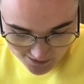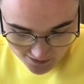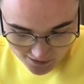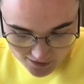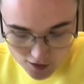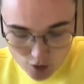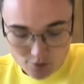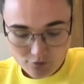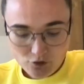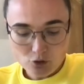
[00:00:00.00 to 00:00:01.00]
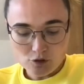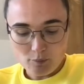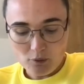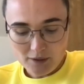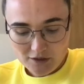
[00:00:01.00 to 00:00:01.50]
In terms of your
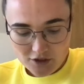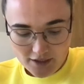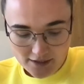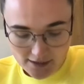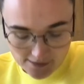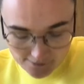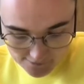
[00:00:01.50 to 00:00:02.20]
sporting journey,